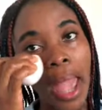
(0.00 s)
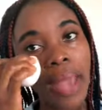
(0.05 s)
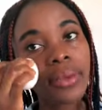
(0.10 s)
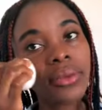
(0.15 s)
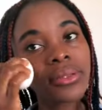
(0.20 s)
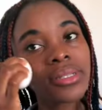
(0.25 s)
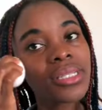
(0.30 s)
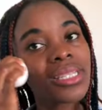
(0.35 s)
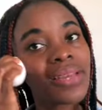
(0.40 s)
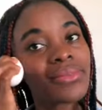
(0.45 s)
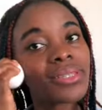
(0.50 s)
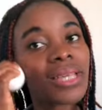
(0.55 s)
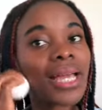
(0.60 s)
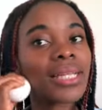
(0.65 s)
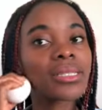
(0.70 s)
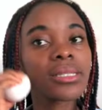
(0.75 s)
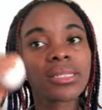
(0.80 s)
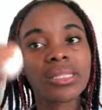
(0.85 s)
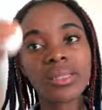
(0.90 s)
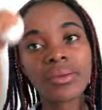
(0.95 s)
You just have to
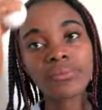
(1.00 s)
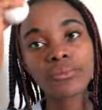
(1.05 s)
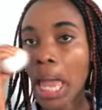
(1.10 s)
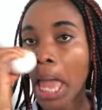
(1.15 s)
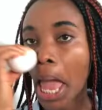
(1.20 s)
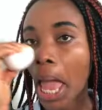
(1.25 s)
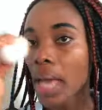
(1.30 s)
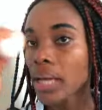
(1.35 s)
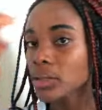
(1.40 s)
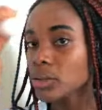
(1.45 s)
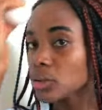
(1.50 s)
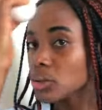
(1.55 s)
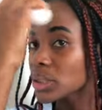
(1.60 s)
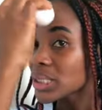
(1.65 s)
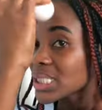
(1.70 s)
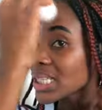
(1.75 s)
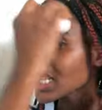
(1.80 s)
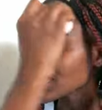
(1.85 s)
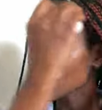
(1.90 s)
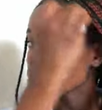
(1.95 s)
ask yourself, do you
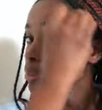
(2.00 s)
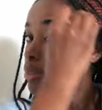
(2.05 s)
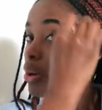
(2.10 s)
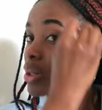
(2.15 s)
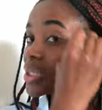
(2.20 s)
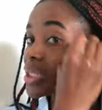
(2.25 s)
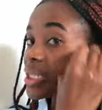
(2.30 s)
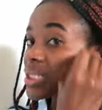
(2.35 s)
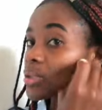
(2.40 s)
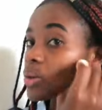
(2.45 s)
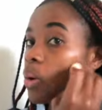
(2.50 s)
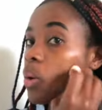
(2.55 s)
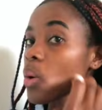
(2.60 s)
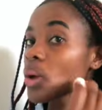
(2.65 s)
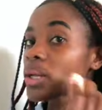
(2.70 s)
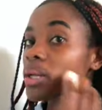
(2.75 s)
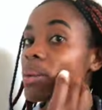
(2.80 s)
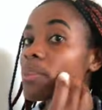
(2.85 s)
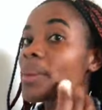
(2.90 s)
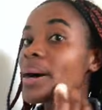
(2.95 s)
tick the boxes
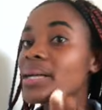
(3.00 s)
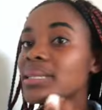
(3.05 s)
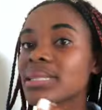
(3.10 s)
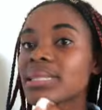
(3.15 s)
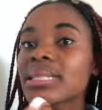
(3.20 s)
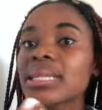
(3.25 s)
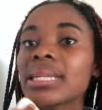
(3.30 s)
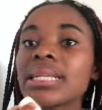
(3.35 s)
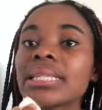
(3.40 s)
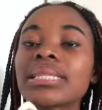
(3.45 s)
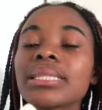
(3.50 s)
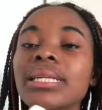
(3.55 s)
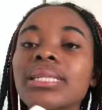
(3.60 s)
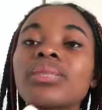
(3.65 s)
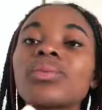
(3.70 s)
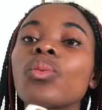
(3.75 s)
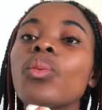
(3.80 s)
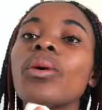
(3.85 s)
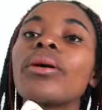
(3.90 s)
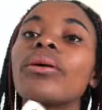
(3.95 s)
on the man's list
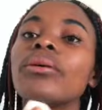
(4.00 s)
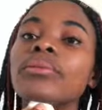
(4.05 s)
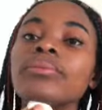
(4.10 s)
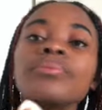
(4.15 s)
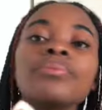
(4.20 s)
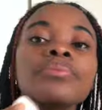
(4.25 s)
as well?